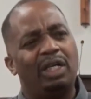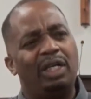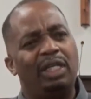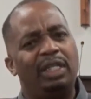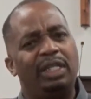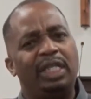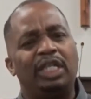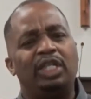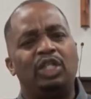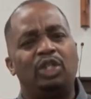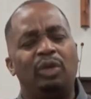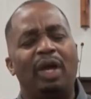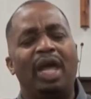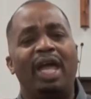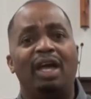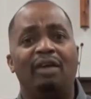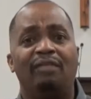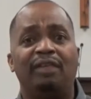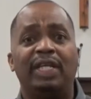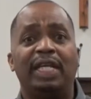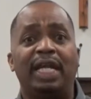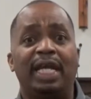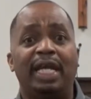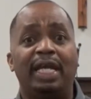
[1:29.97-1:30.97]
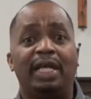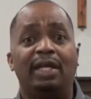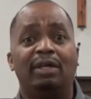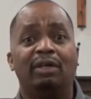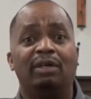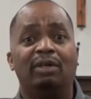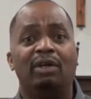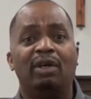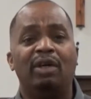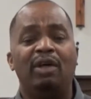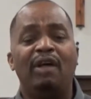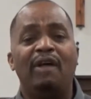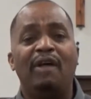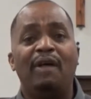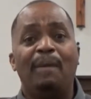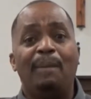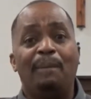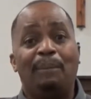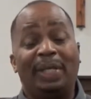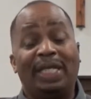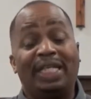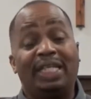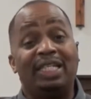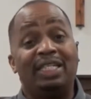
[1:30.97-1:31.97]
that you have in hell
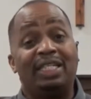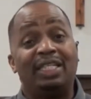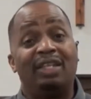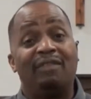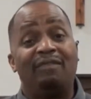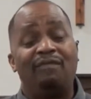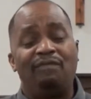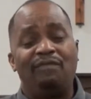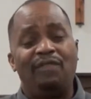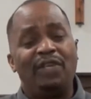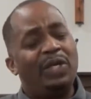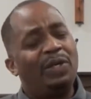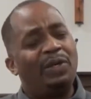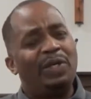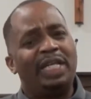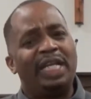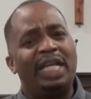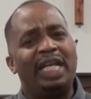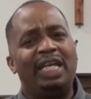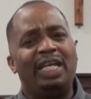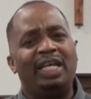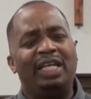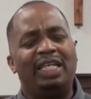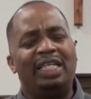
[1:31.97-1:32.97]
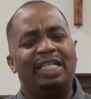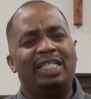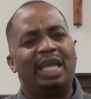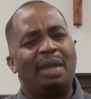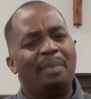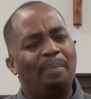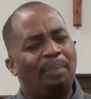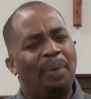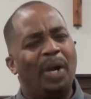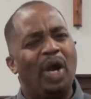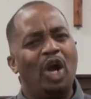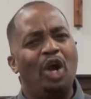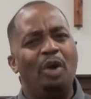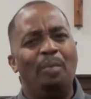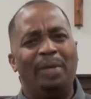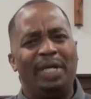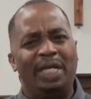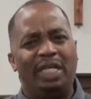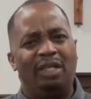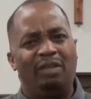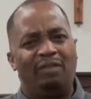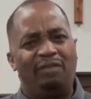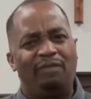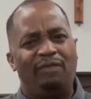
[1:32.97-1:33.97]
because the fear in hell is a
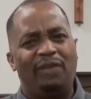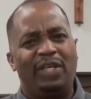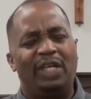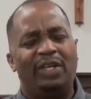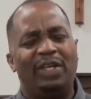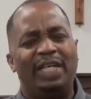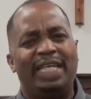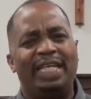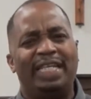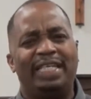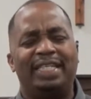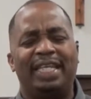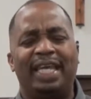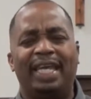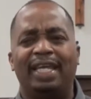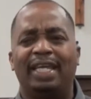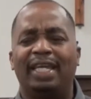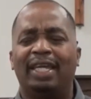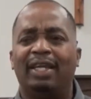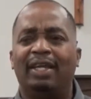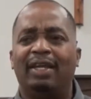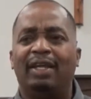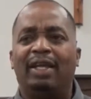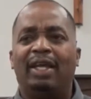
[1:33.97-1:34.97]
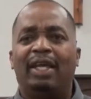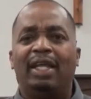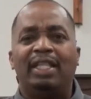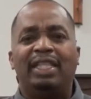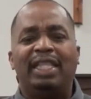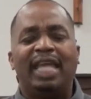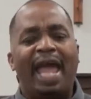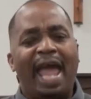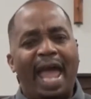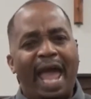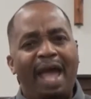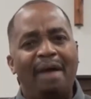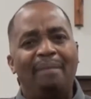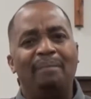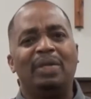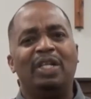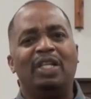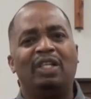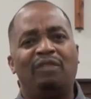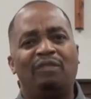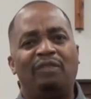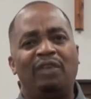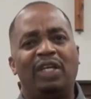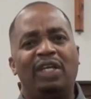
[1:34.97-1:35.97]
permanent fear. It is a the
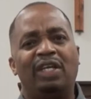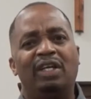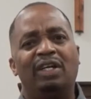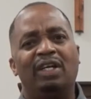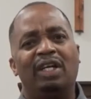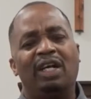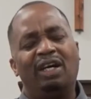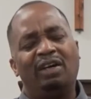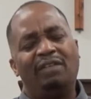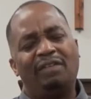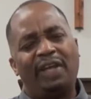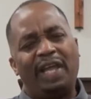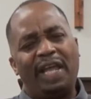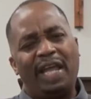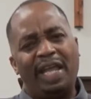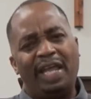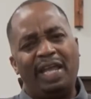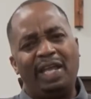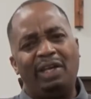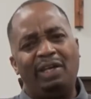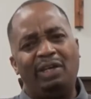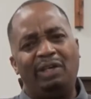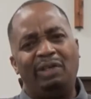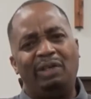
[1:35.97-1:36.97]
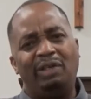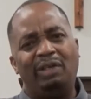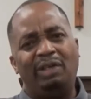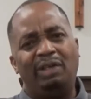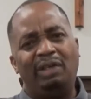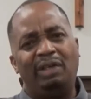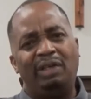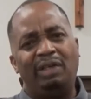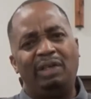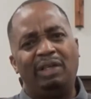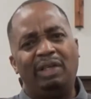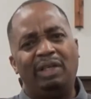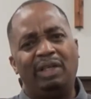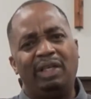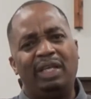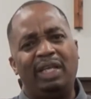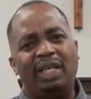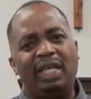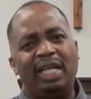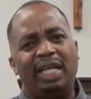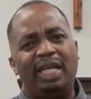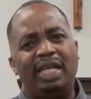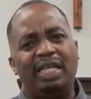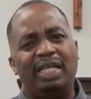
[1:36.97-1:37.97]
atmosphere of hell
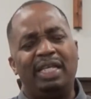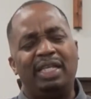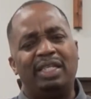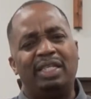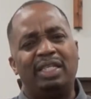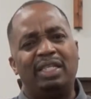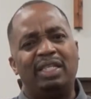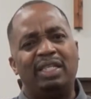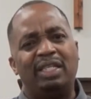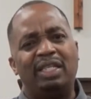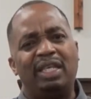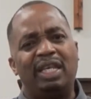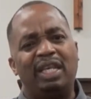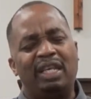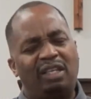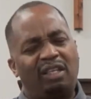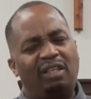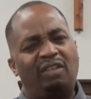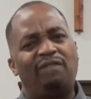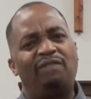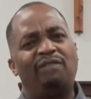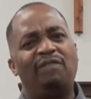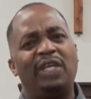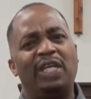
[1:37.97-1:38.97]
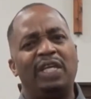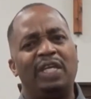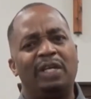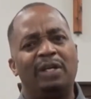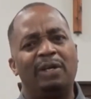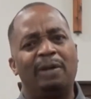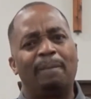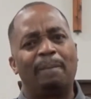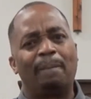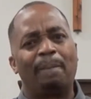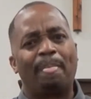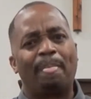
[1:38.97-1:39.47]
is is fear.